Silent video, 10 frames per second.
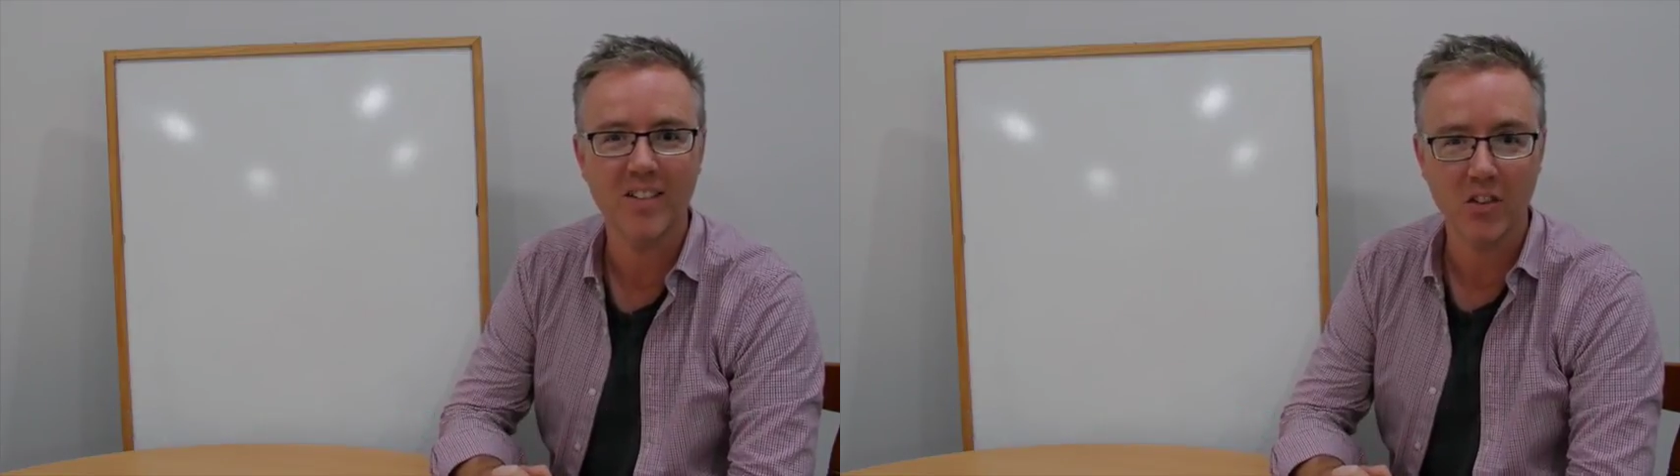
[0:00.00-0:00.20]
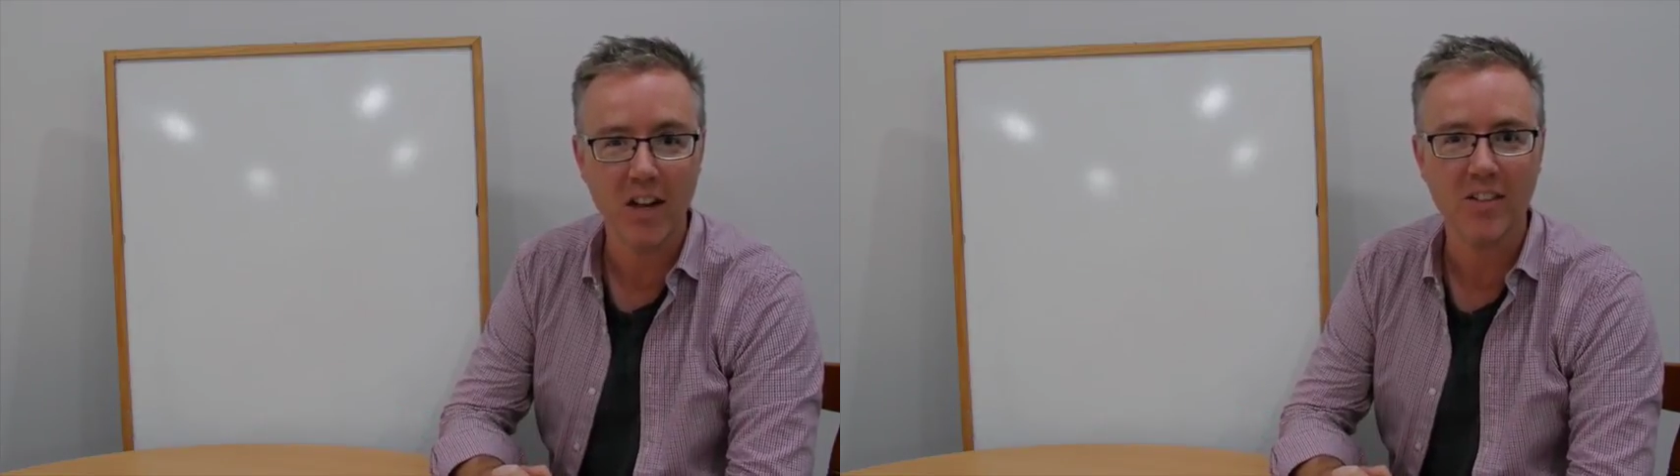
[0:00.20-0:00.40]

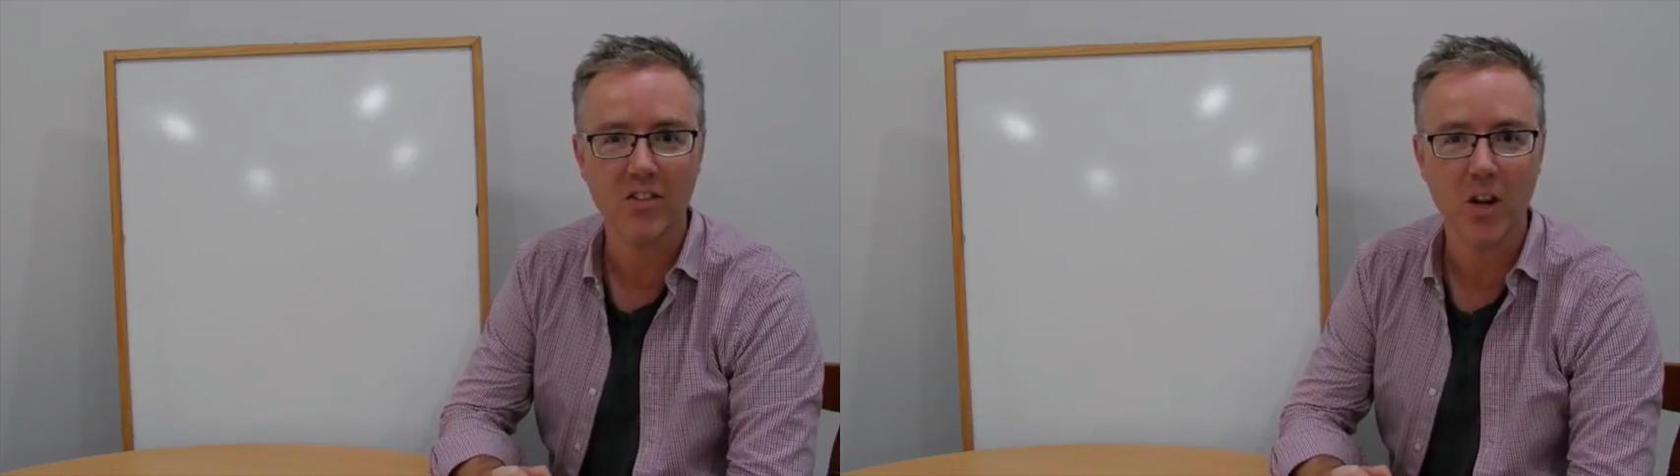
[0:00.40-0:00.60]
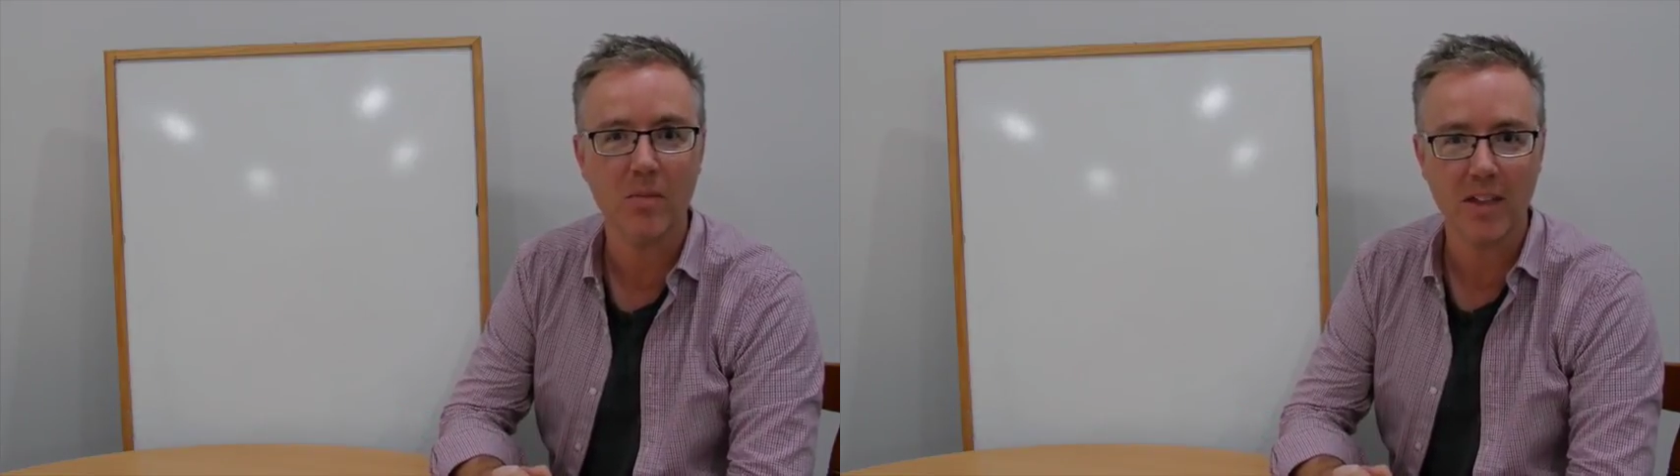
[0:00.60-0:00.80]
Till
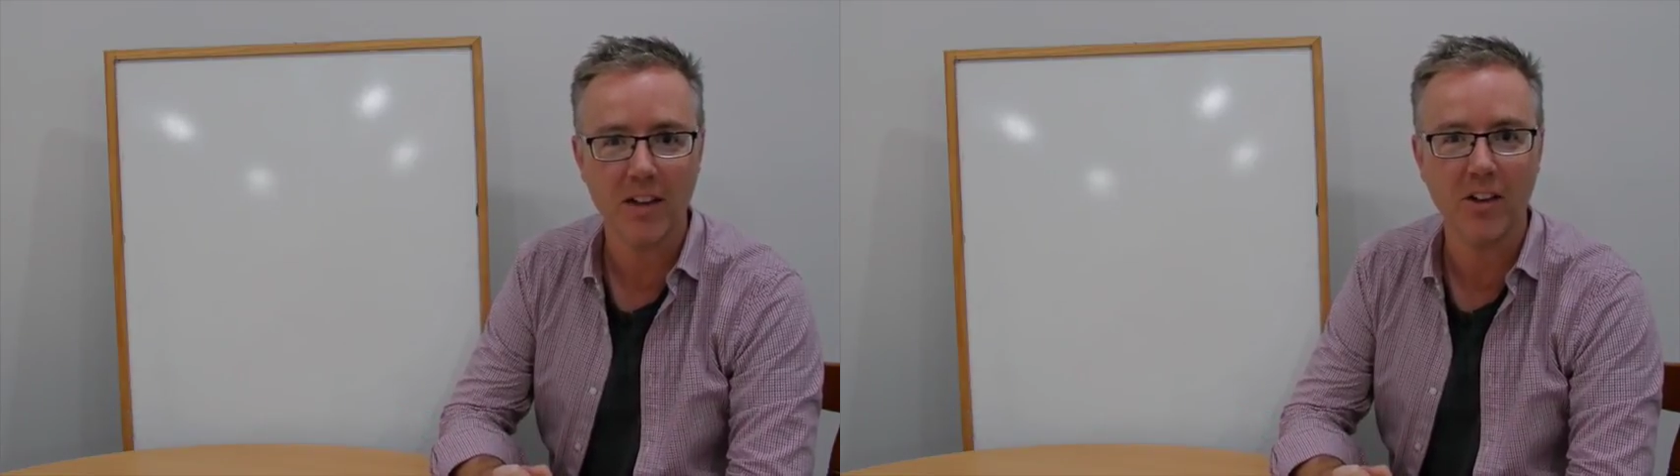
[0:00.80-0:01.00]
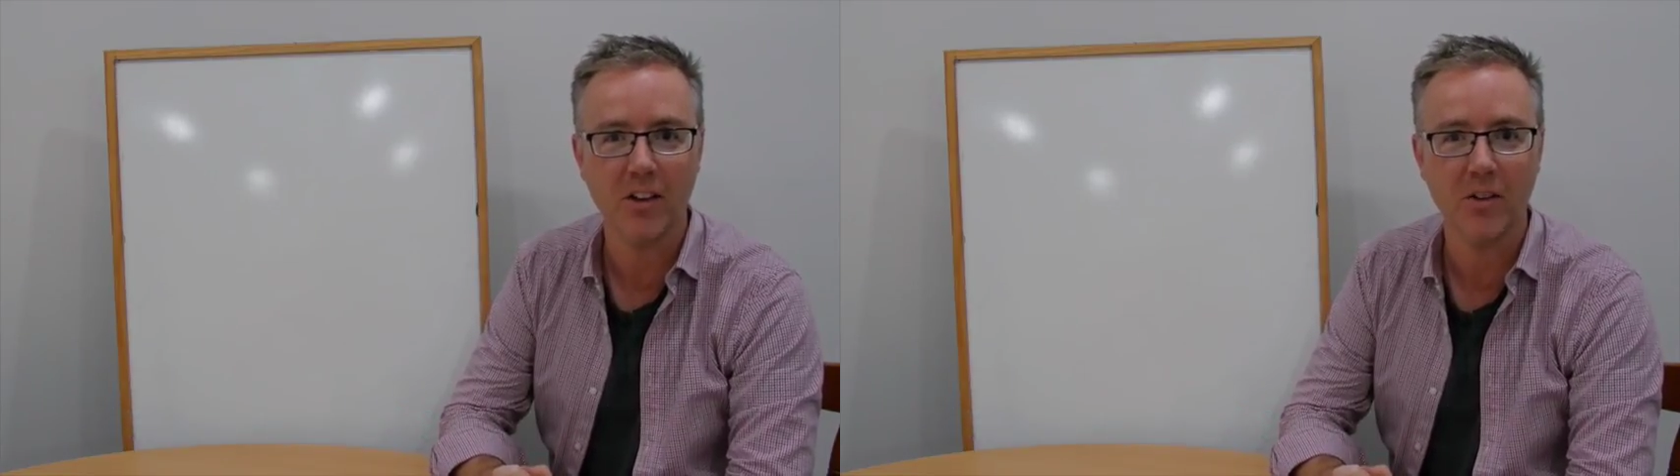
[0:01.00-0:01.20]
next time,
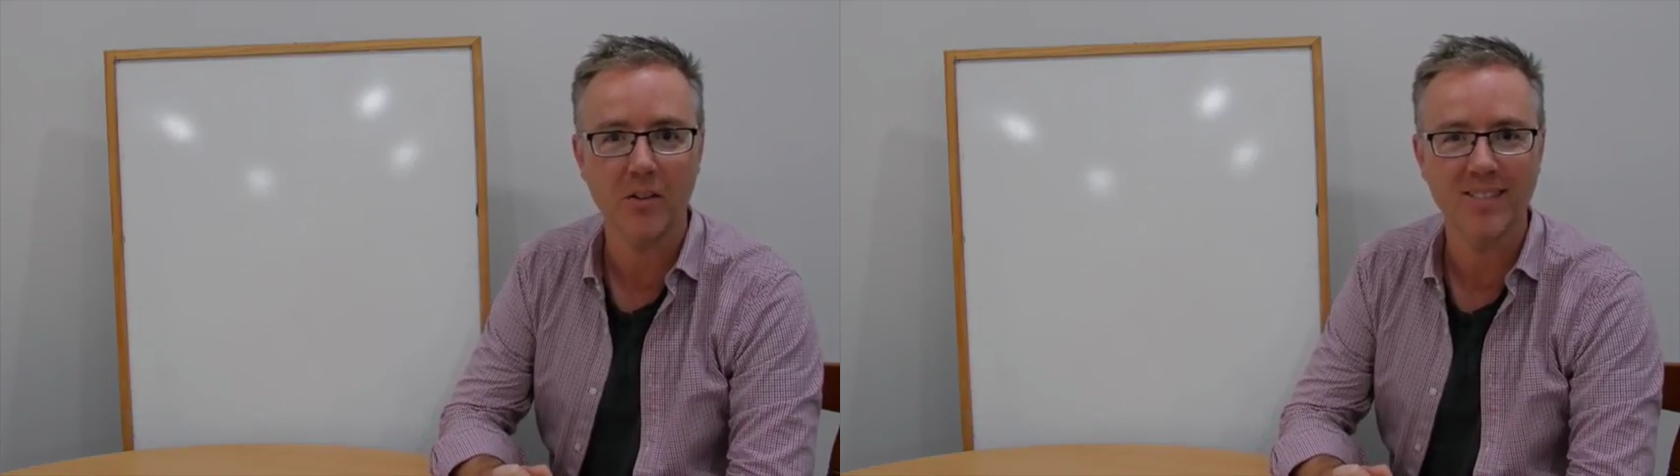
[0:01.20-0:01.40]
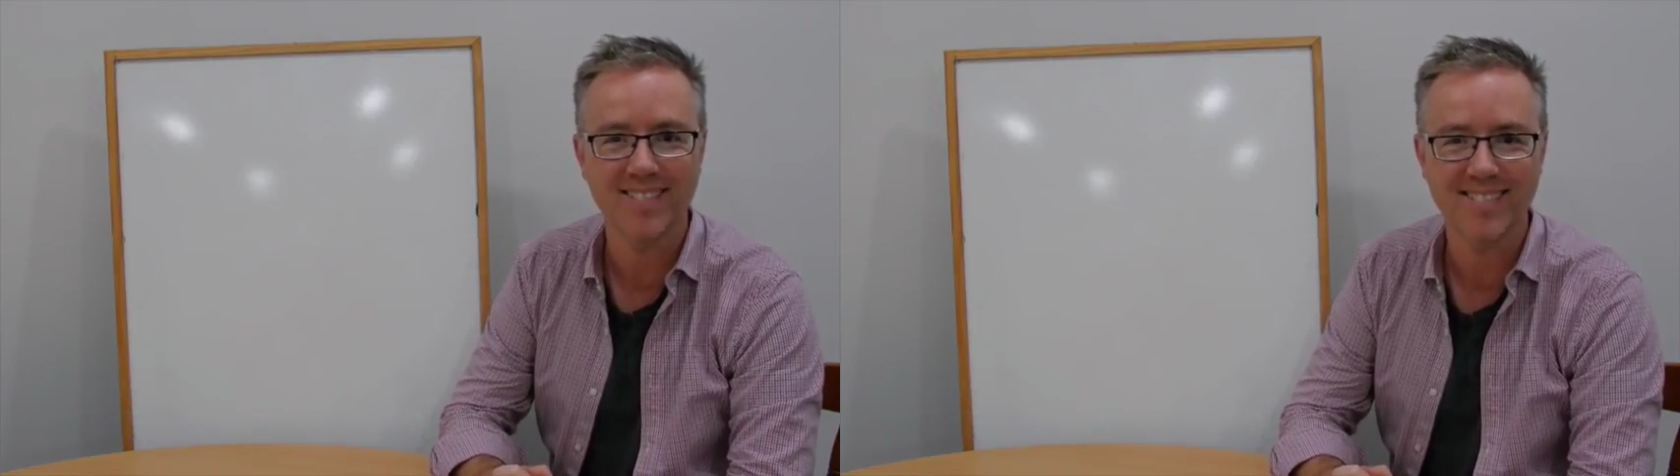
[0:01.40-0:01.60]
thank
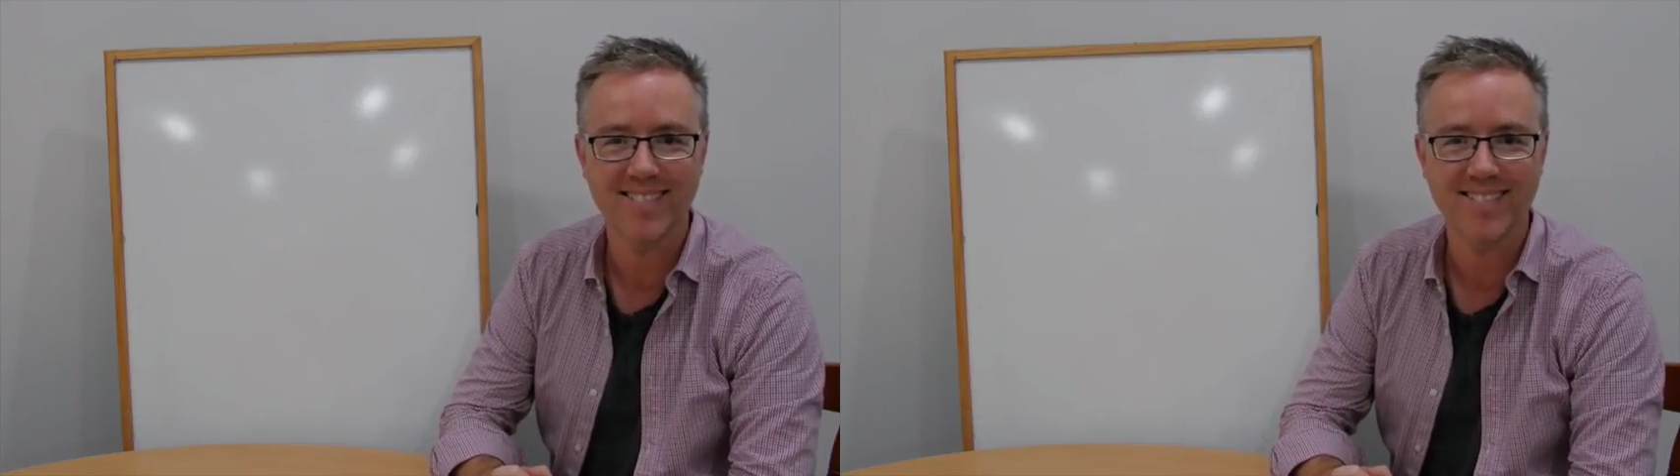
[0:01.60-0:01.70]
you.